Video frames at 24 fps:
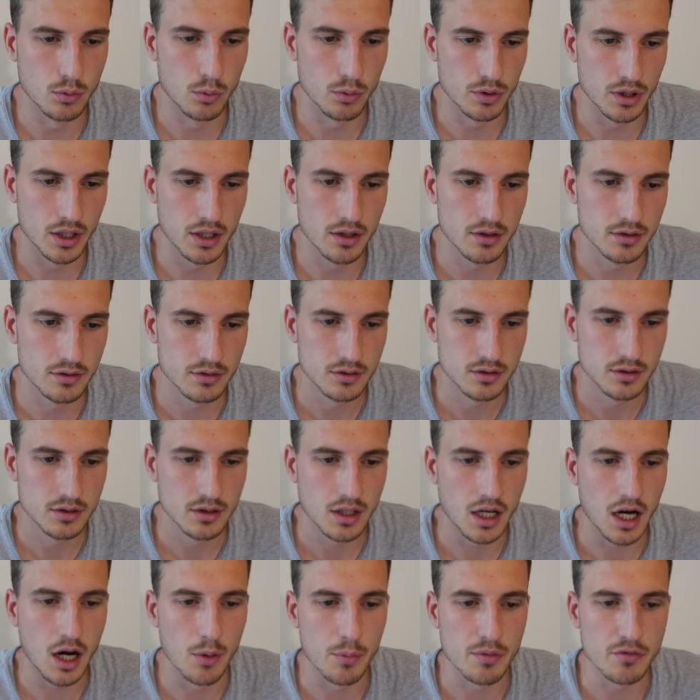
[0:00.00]
in order.
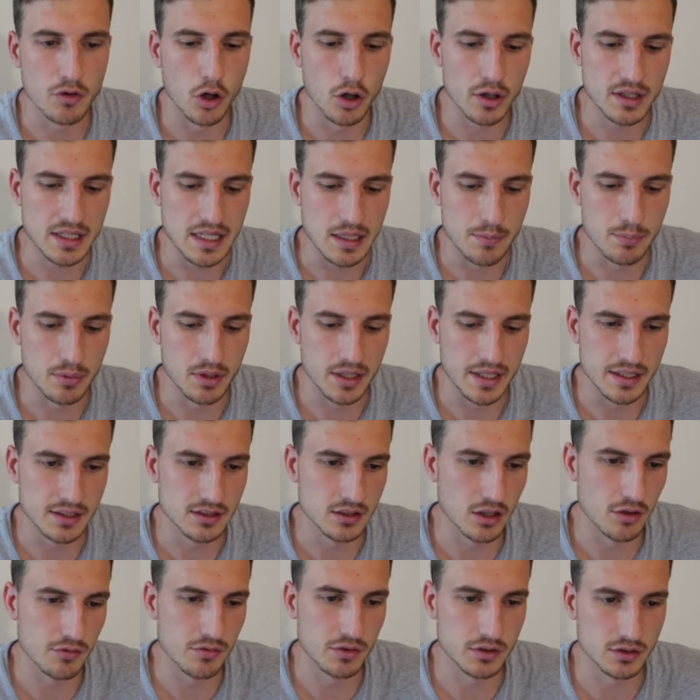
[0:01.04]
We've got a keeper league,
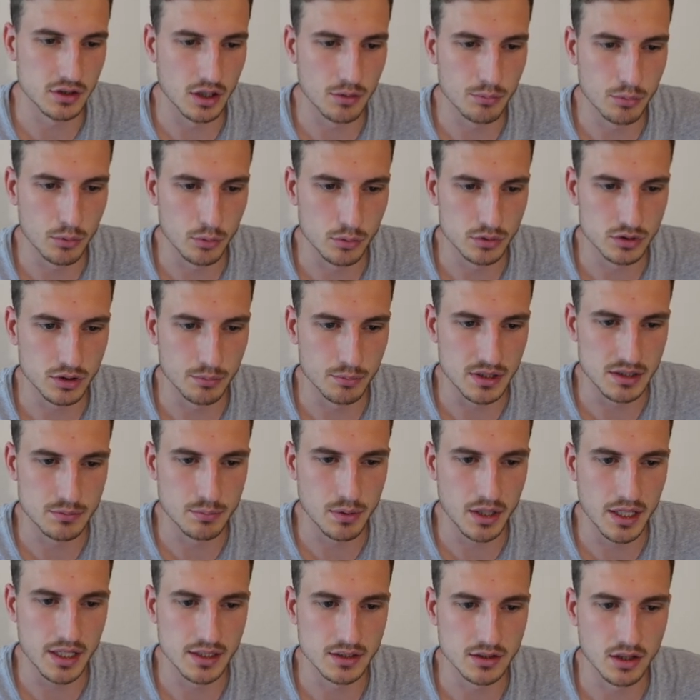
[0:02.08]
so for example, some of these
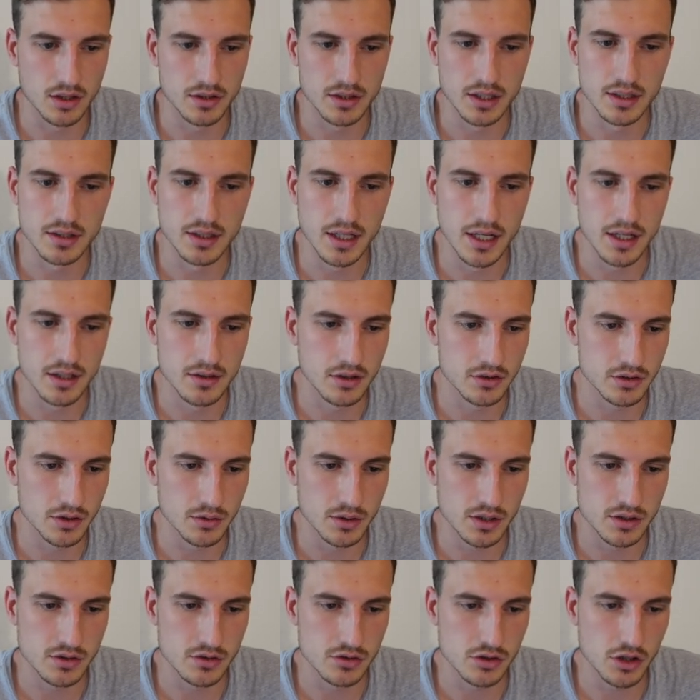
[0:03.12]
players aren't in there. I don't
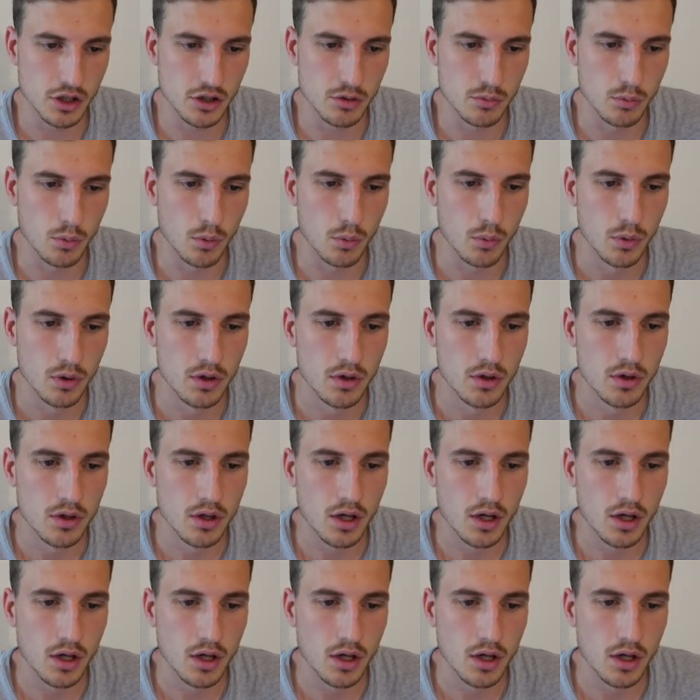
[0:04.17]
need to show you all.